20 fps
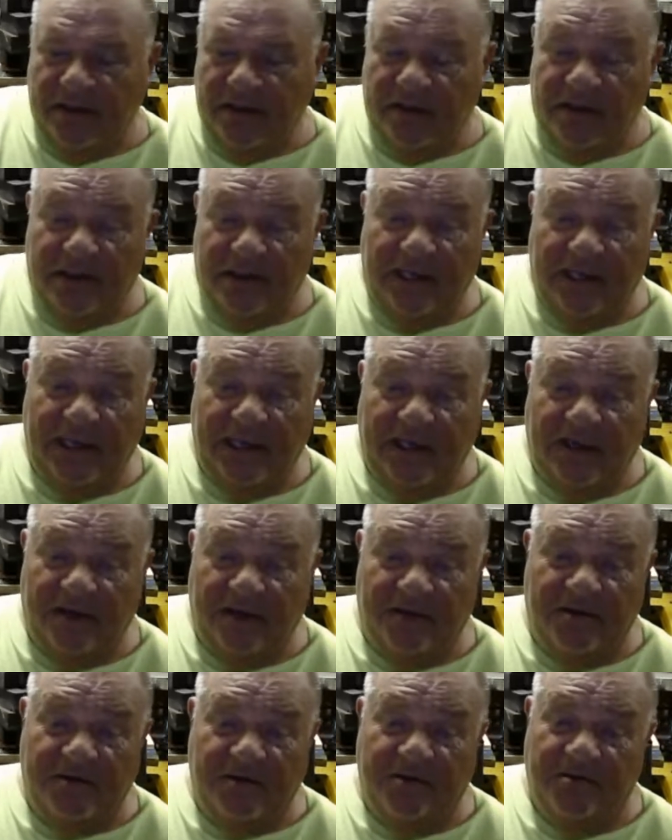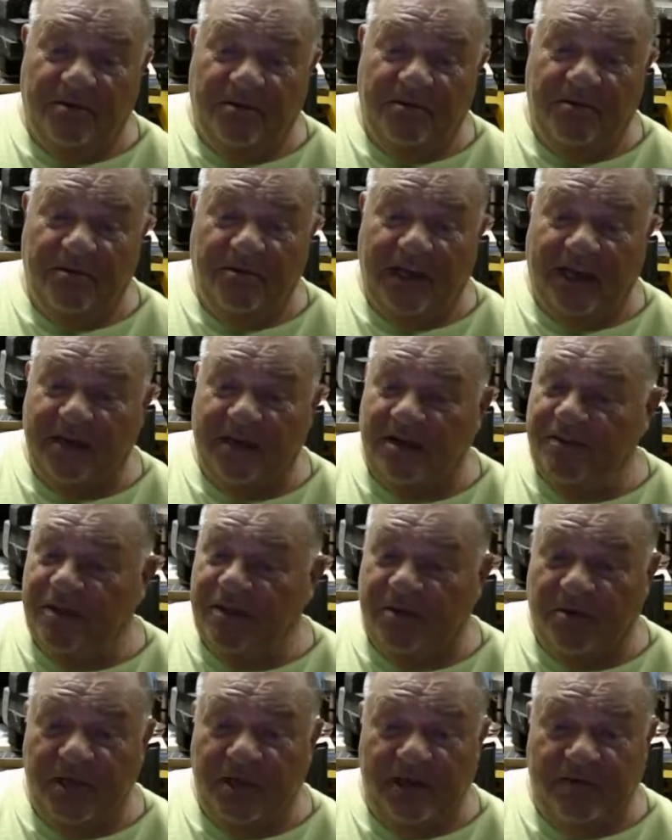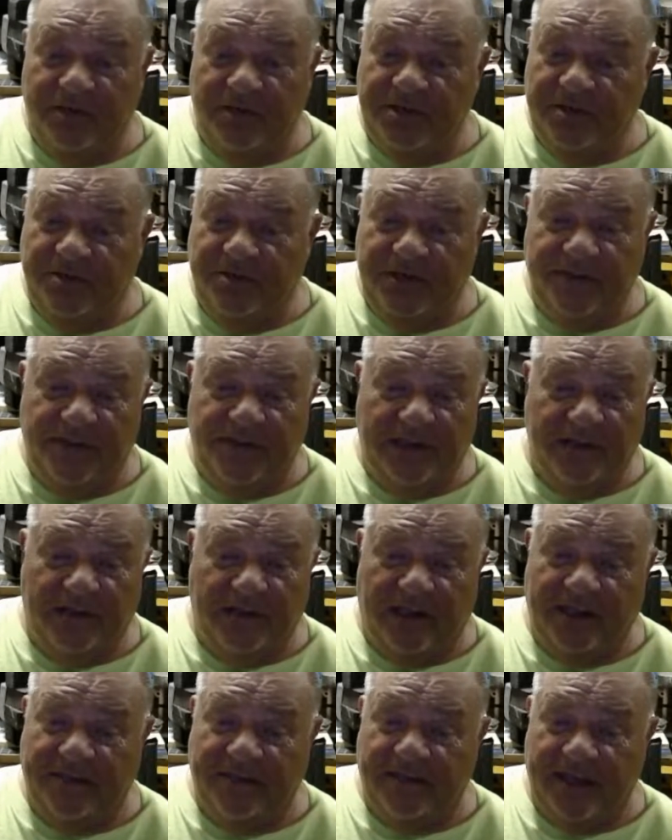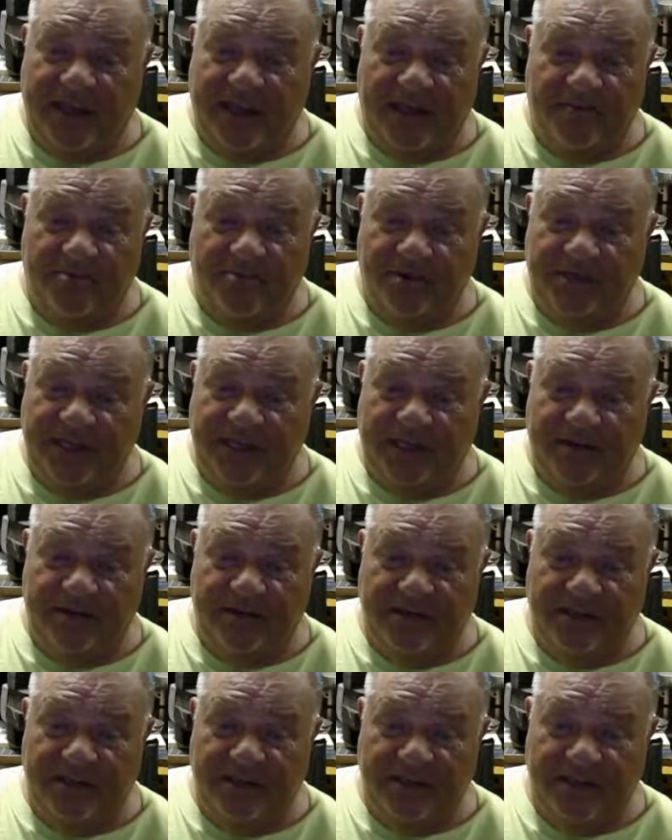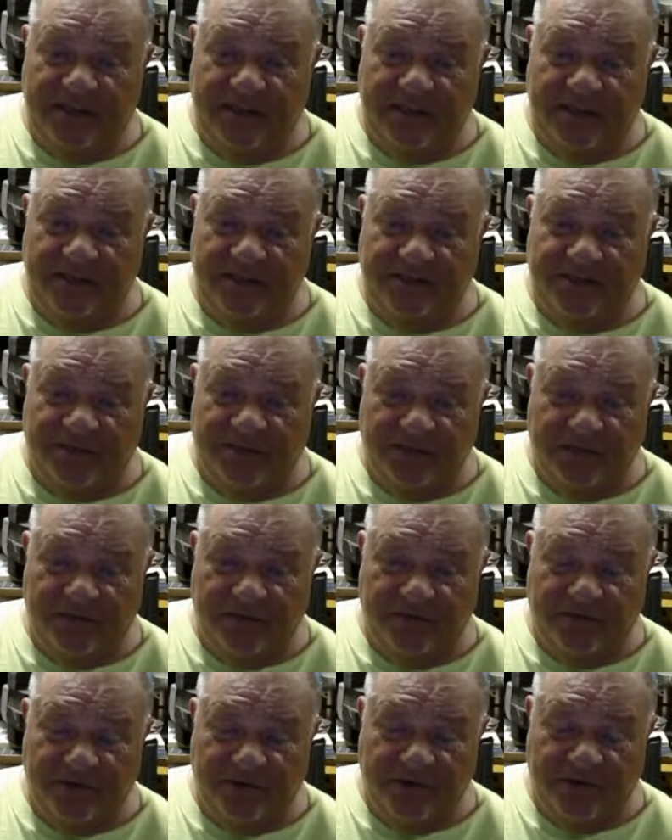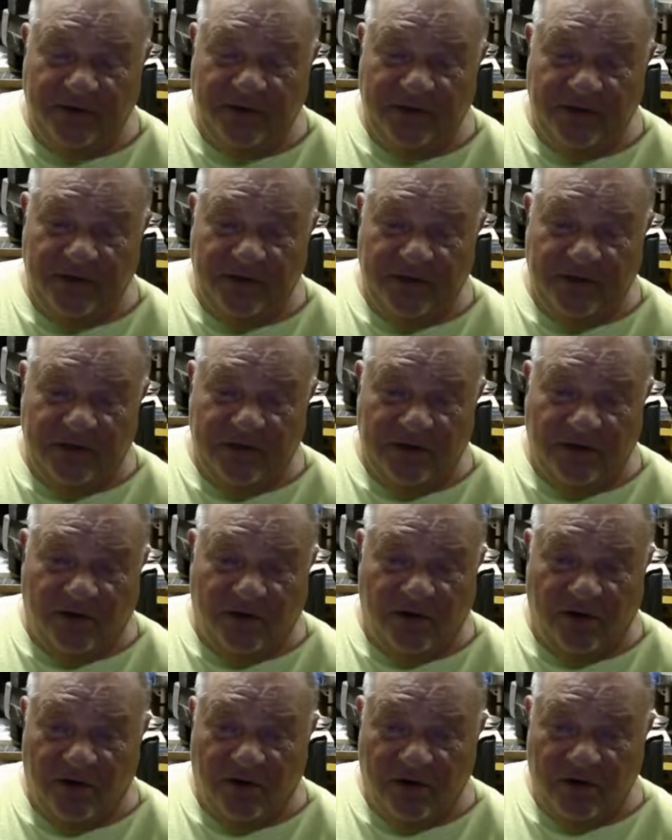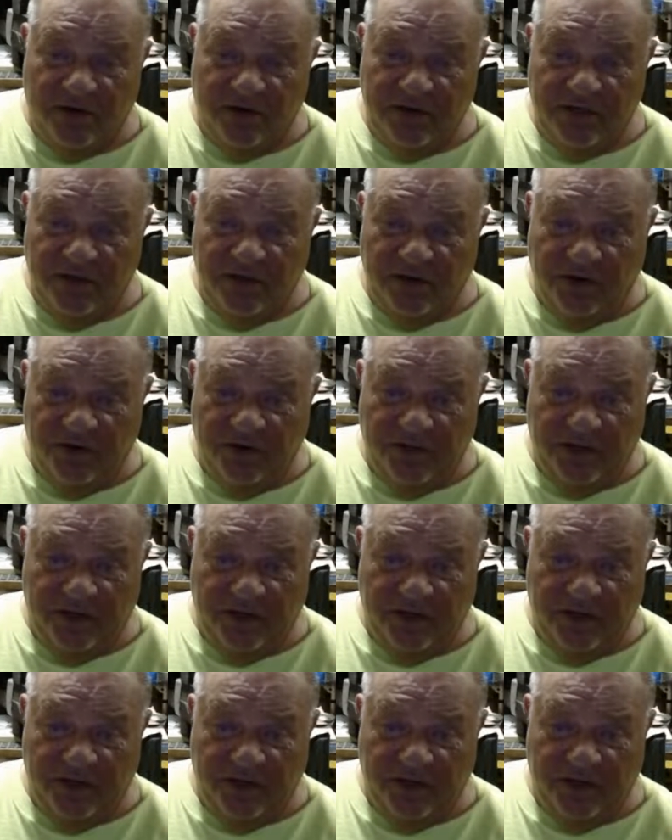Yeah, I don't think we'll ever do anything like that. Put down any kind of turf or you know